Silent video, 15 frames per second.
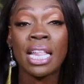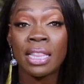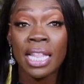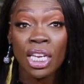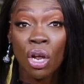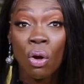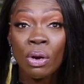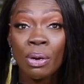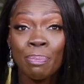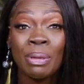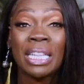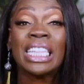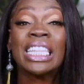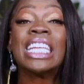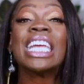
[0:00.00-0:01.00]
they don't
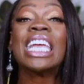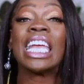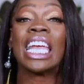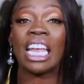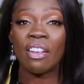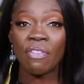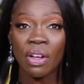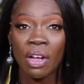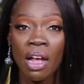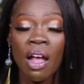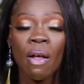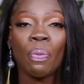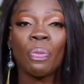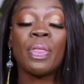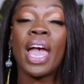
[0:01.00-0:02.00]
believe
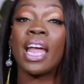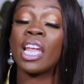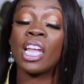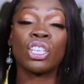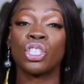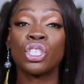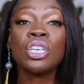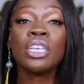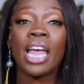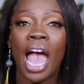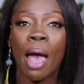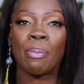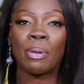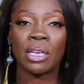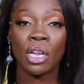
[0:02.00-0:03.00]
that it should
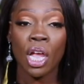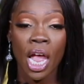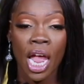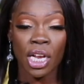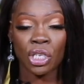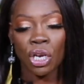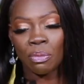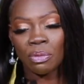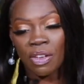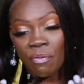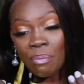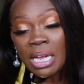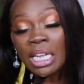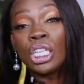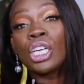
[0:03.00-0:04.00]
happen in terms of
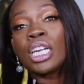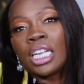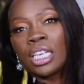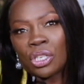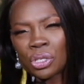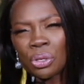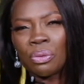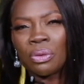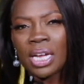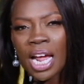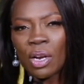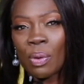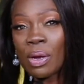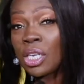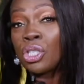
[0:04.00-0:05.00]
me looking a certain kind
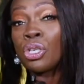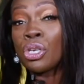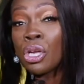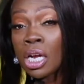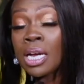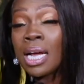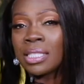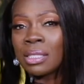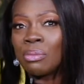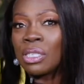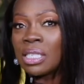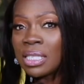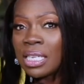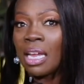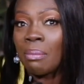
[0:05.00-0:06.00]
of way, because they're accustomed to
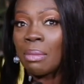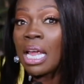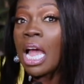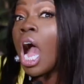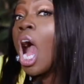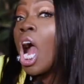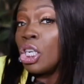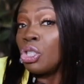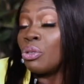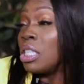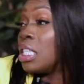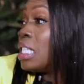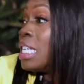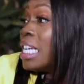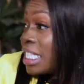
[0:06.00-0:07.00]
seeing me
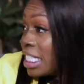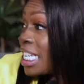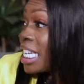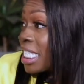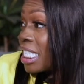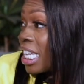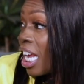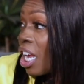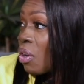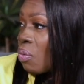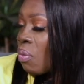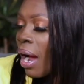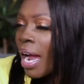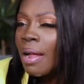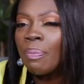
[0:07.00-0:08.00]
160,
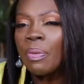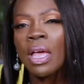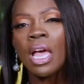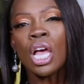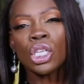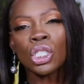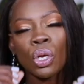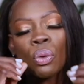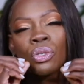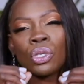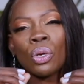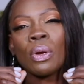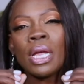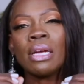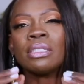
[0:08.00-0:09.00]
right?
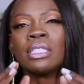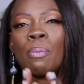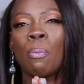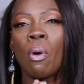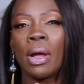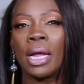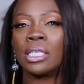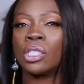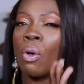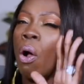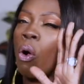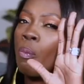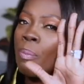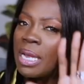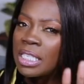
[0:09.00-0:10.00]
So here's the point. So
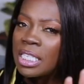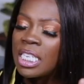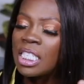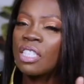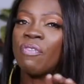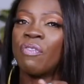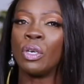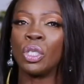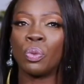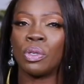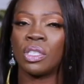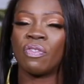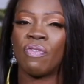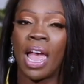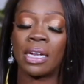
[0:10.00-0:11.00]
obesity is the first
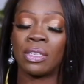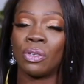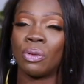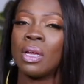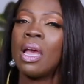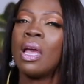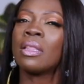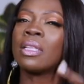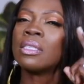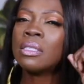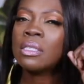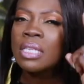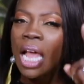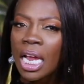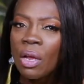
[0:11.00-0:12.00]
risk factor. The
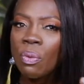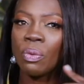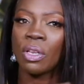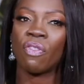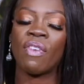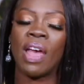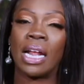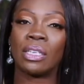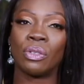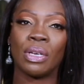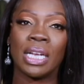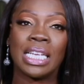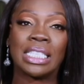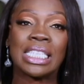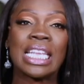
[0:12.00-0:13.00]
second risk factor
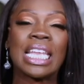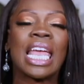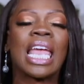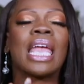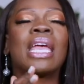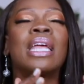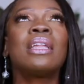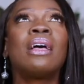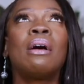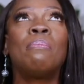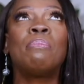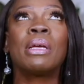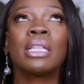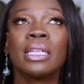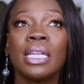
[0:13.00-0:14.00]
is the
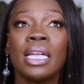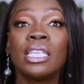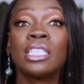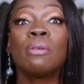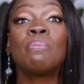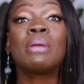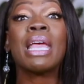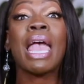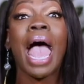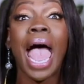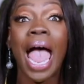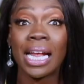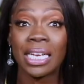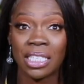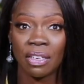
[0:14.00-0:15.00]
inability to be
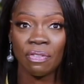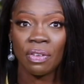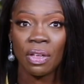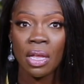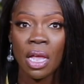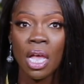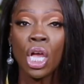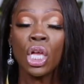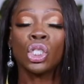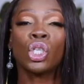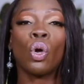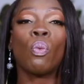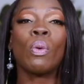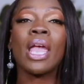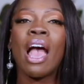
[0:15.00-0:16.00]
active.
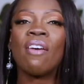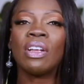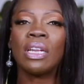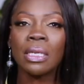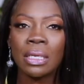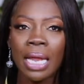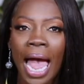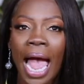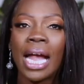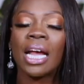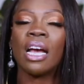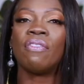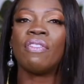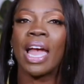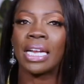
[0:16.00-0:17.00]
So we have a lack
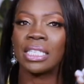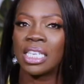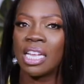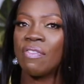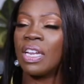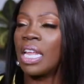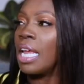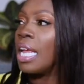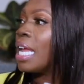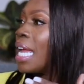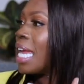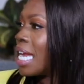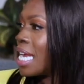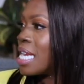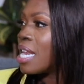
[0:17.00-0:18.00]
of activity
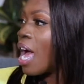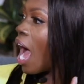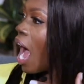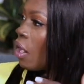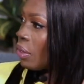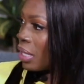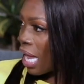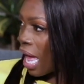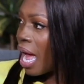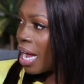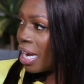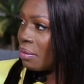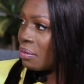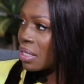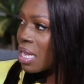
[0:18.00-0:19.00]
in our
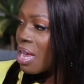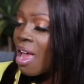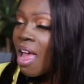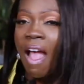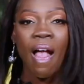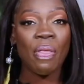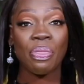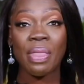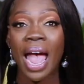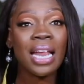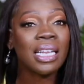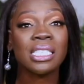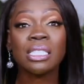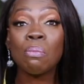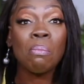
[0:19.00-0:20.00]
lives, and that
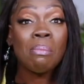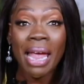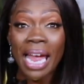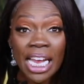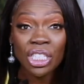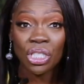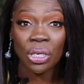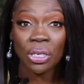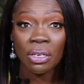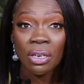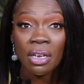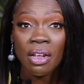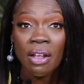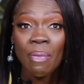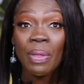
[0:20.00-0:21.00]
is major.
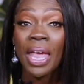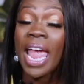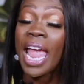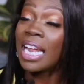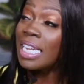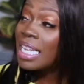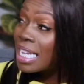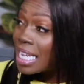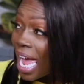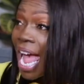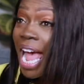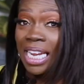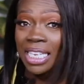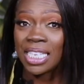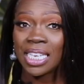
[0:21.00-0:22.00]
And
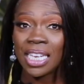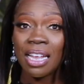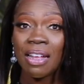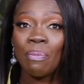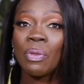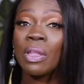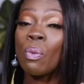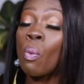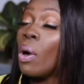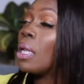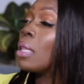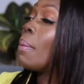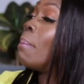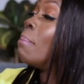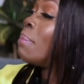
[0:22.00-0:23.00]
yet, one of
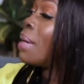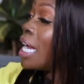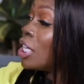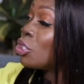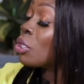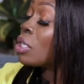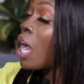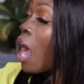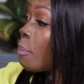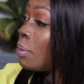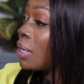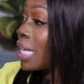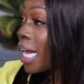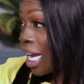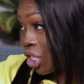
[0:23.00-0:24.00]
the major
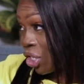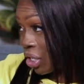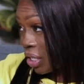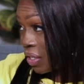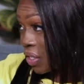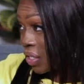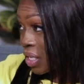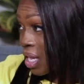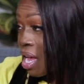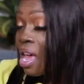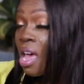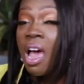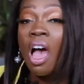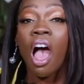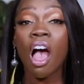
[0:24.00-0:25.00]
complications
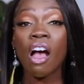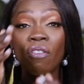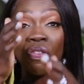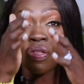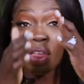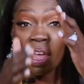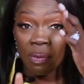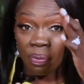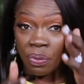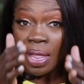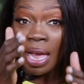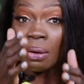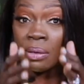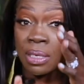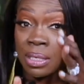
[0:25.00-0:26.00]
of
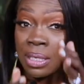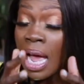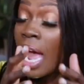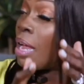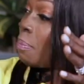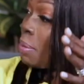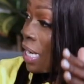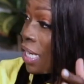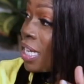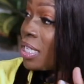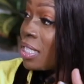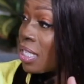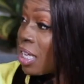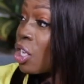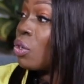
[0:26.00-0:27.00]
the diabetes
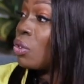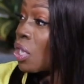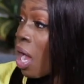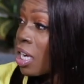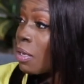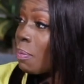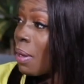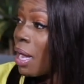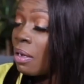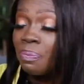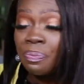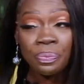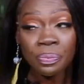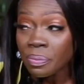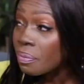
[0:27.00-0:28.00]
that you talked about,
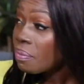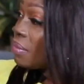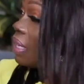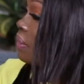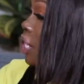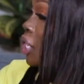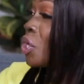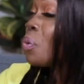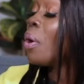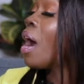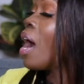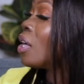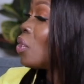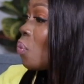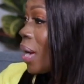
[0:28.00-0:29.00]
that you were
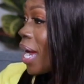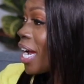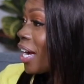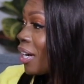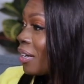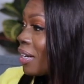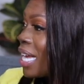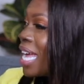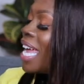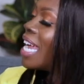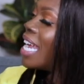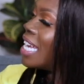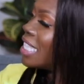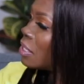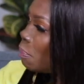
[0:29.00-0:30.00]
unaware,
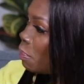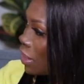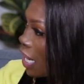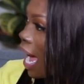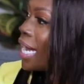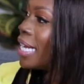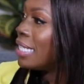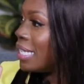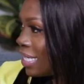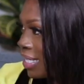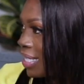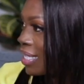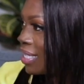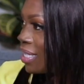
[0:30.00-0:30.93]
is blindness.